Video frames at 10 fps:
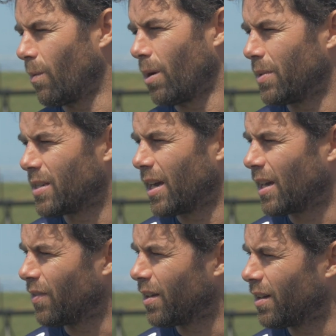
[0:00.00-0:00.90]
we won't be
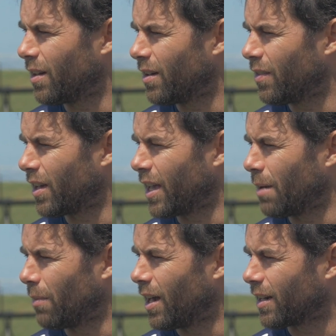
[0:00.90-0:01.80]
taking the
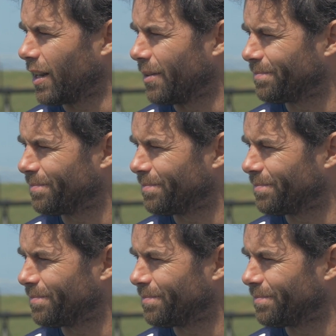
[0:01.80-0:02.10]
game lightly.